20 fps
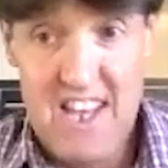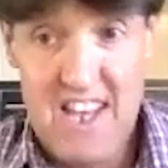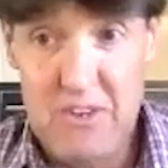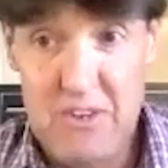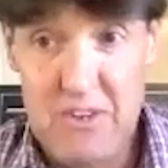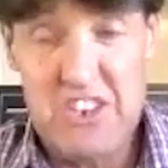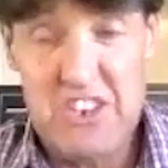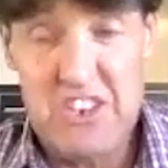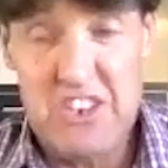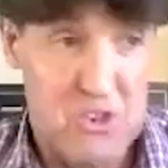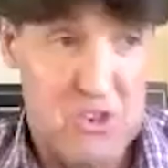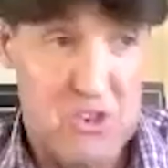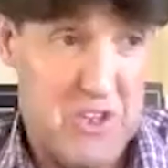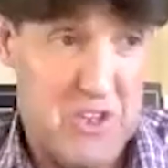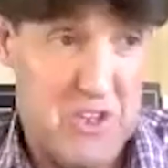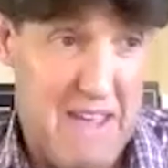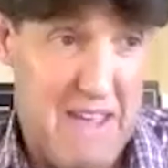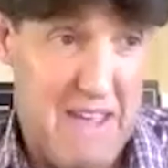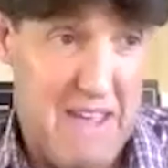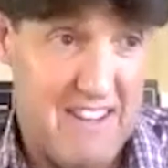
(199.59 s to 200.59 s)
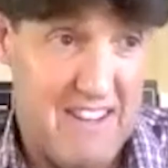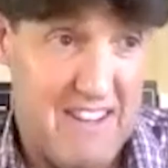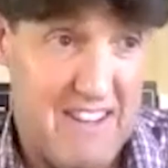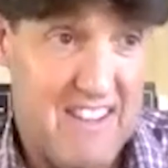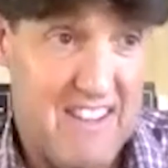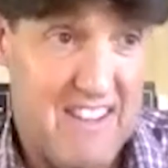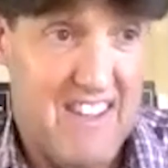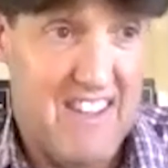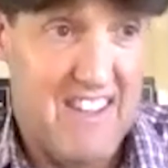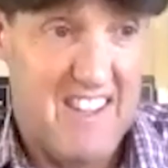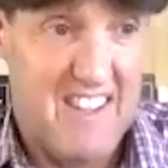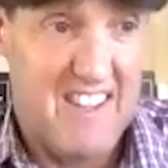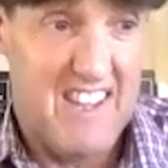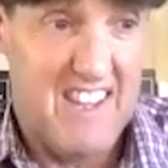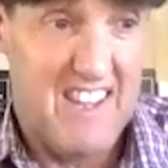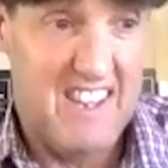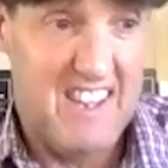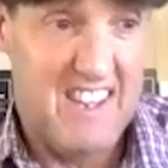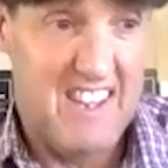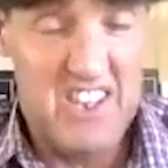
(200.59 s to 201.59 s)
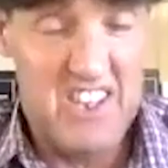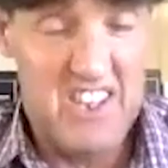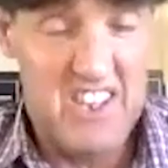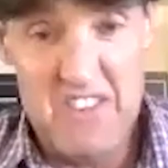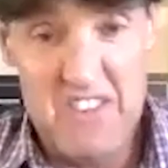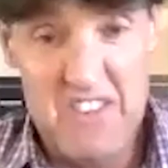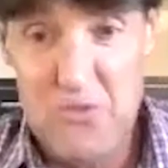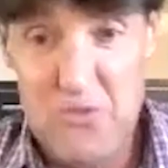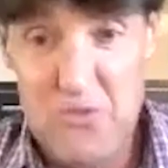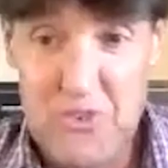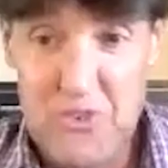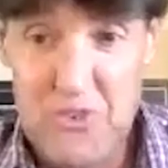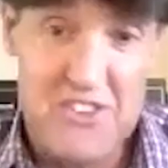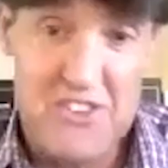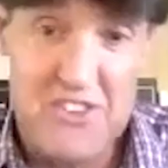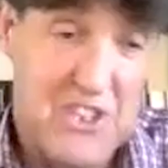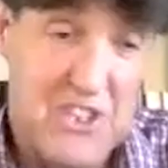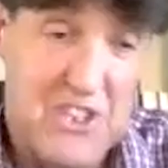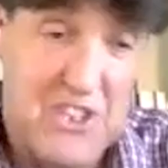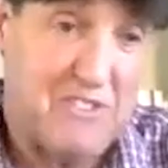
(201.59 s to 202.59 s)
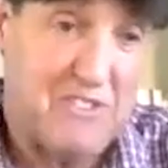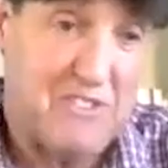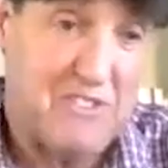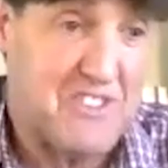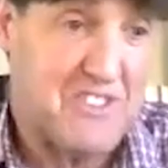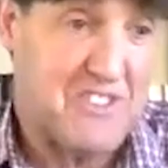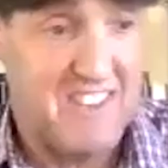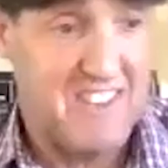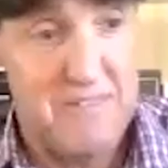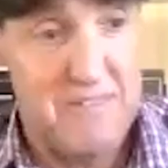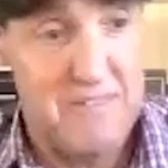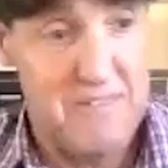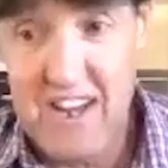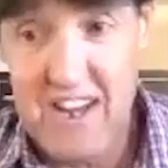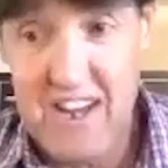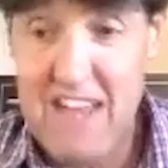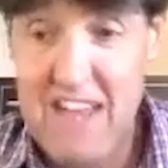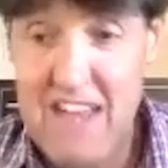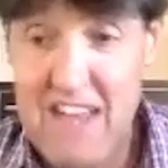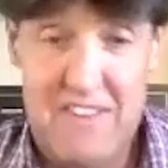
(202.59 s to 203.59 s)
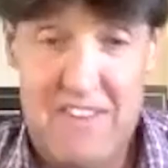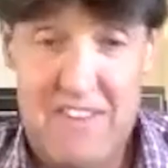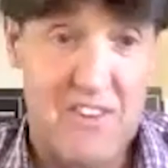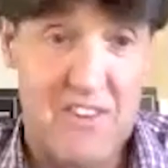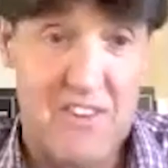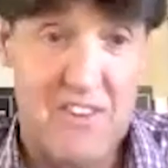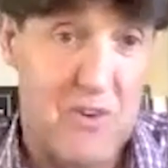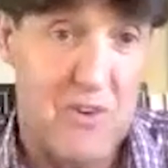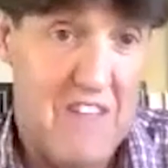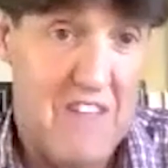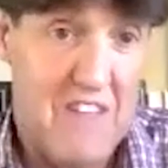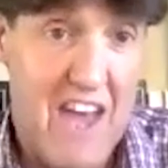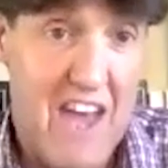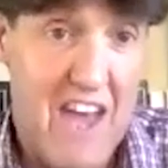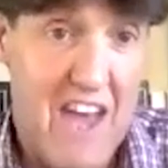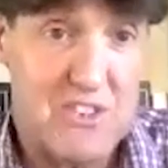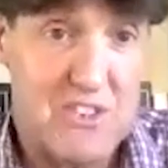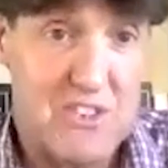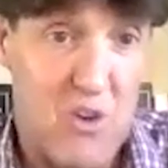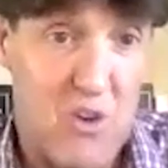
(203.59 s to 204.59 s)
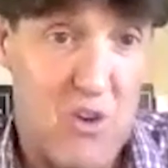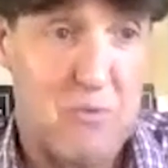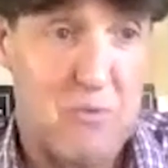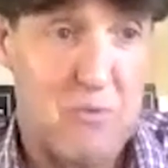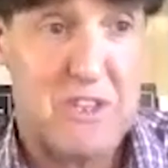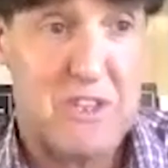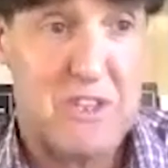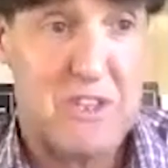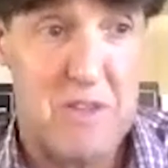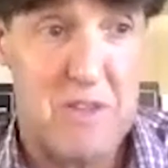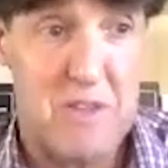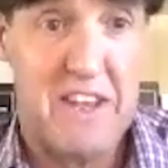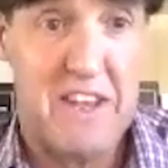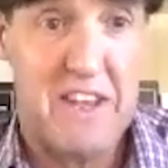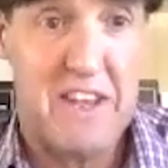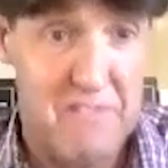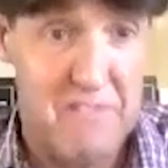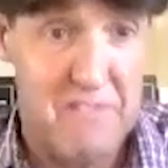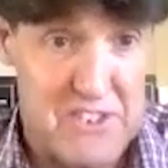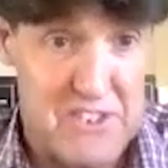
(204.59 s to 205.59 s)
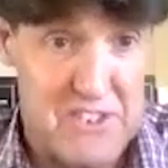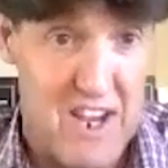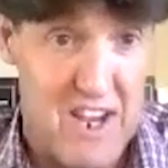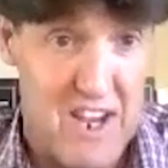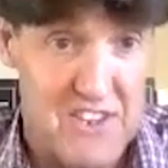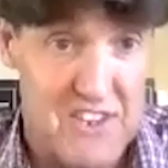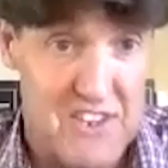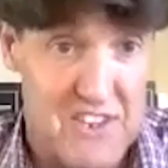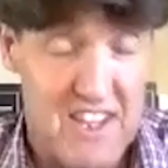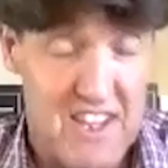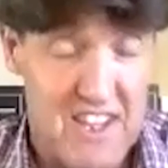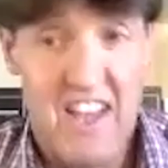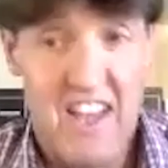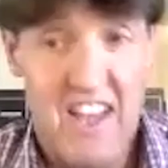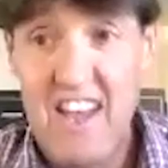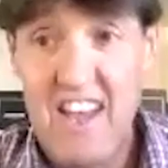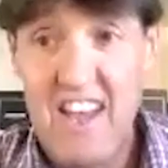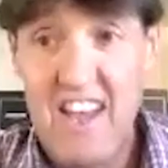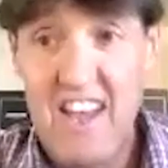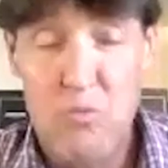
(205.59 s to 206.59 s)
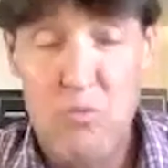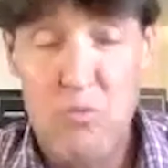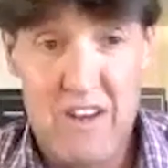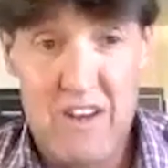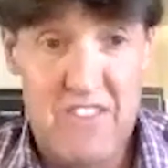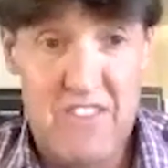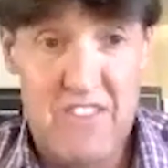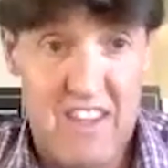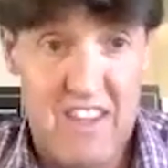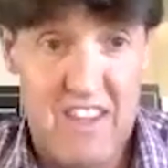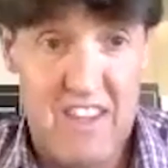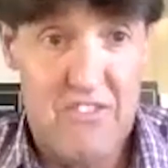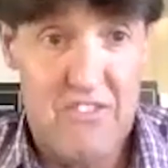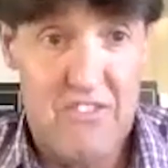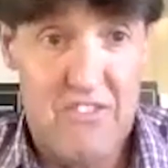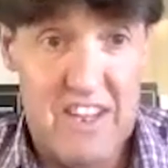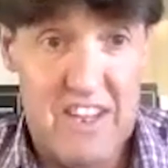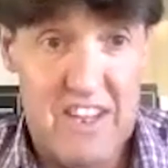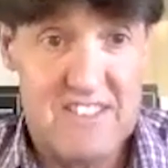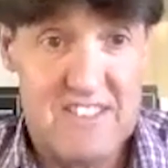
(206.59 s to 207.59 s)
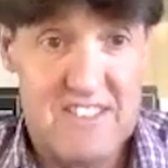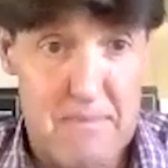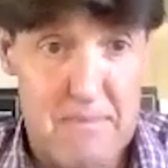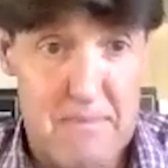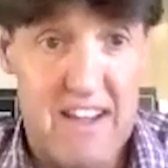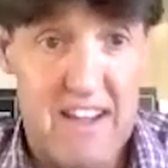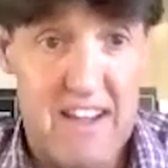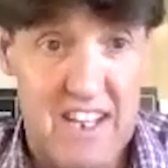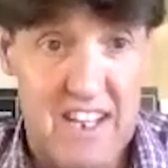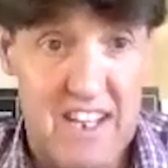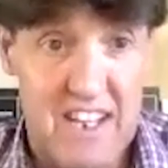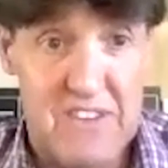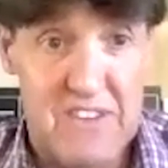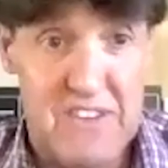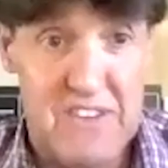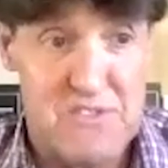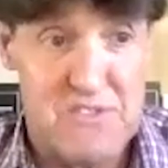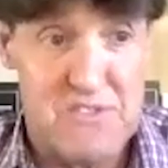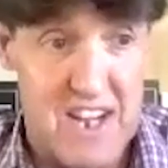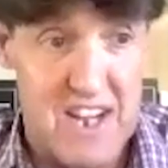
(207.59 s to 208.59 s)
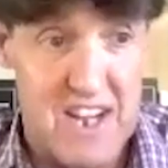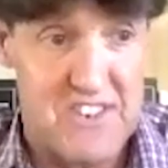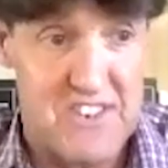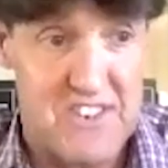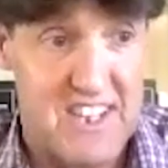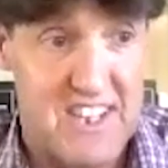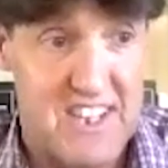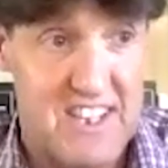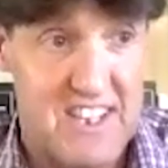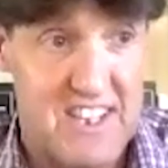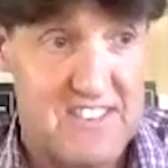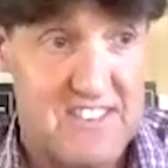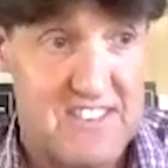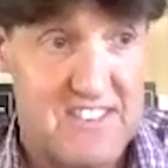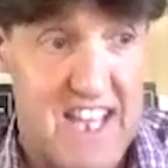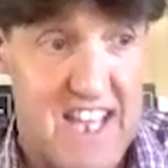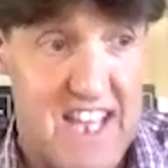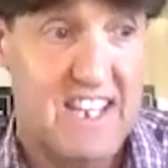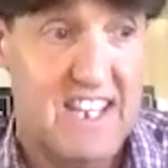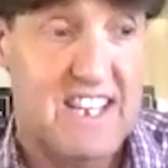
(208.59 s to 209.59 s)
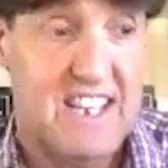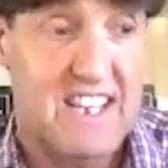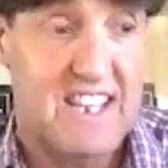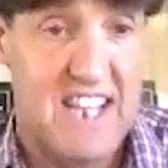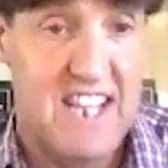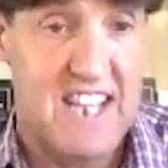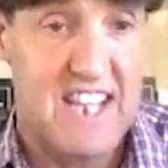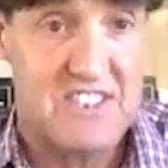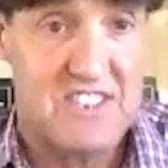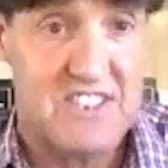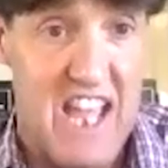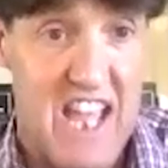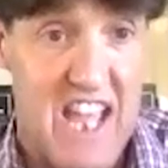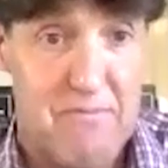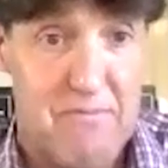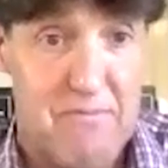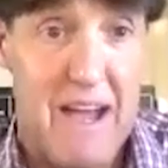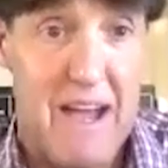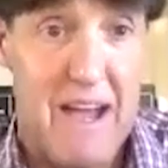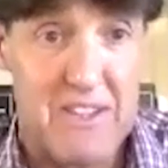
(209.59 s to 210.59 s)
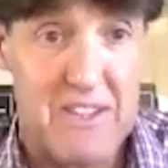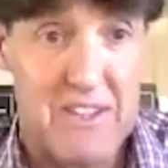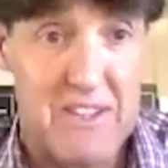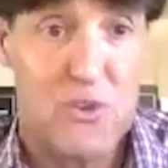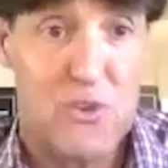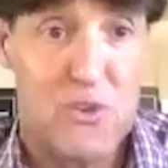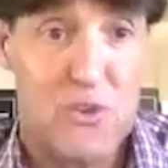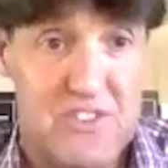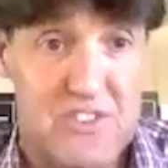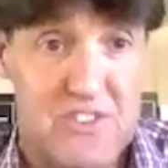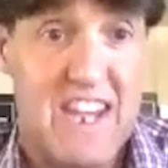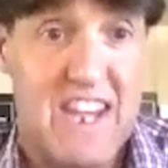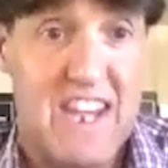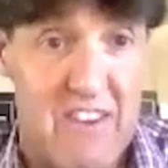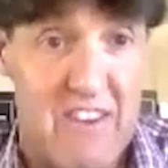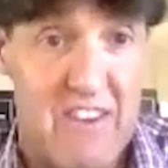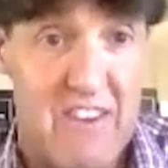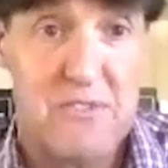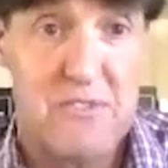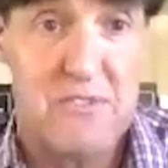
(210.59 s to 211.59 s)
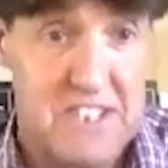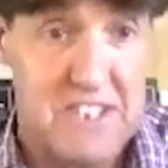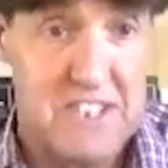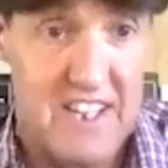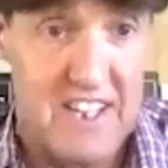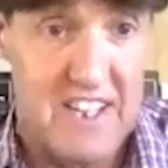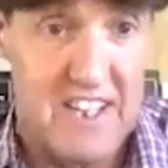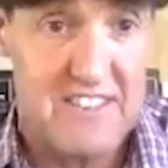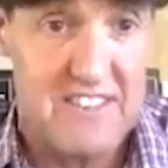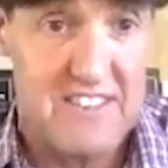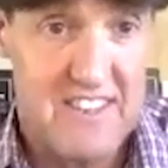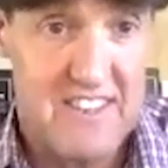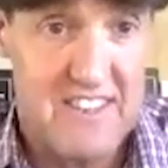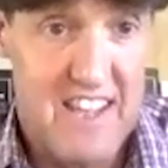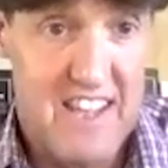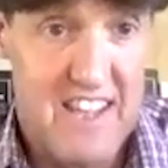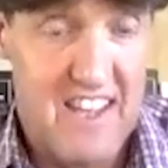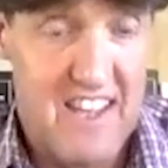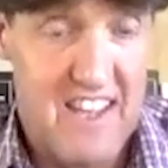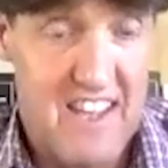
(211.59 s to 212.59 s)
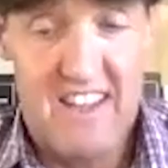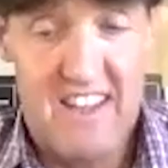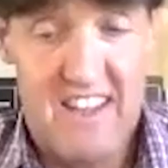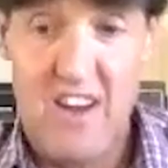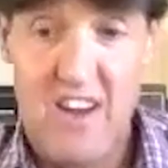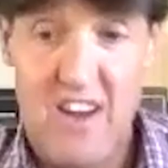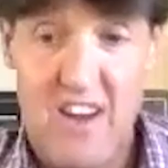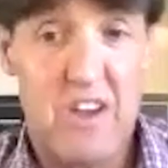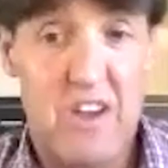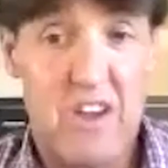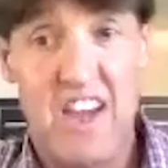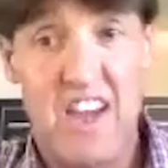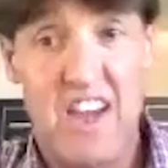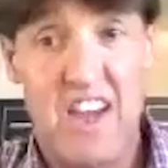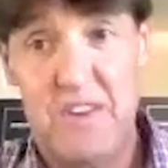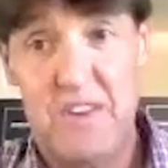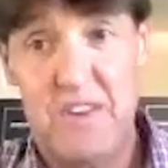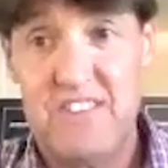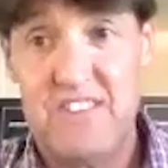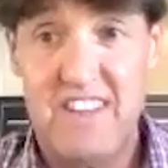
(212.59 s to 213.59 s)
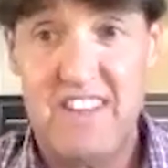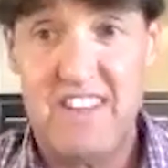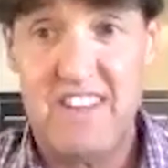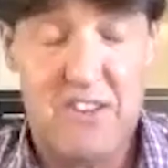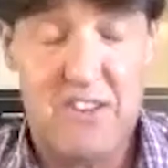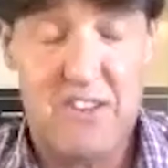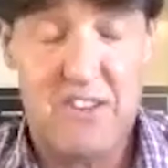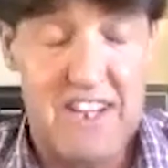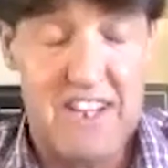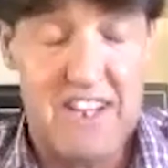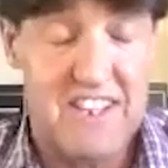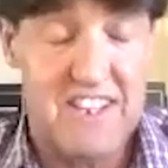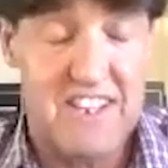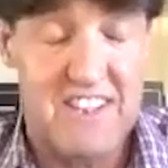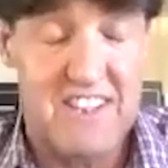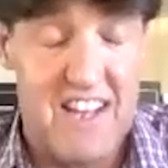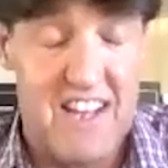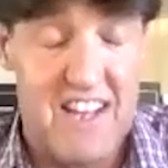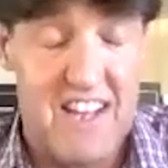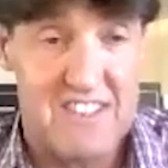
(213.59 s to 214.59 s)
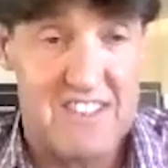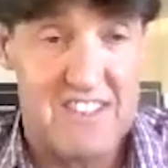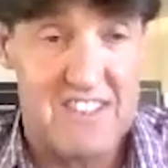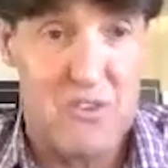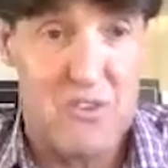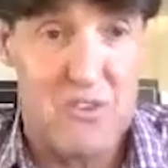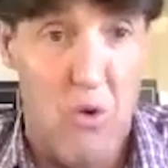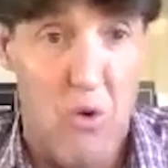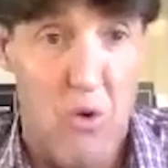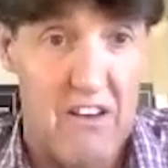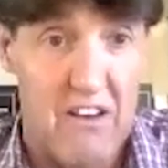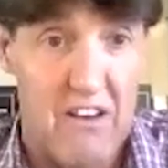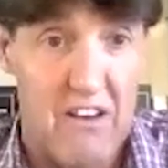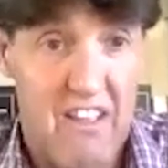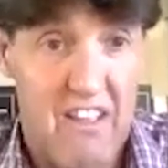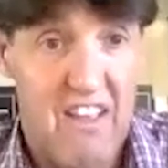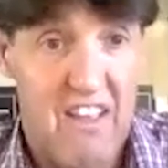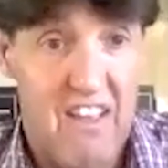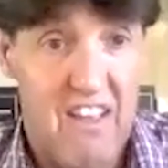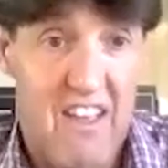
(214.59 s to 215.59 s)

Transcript: And we're not just talking about individual goods and services that you might have in your household. We're talking about infrastructure. And one of the things about infrastructure is that it tends to have public goods characteristics. Now, I won't go into any great detail as to what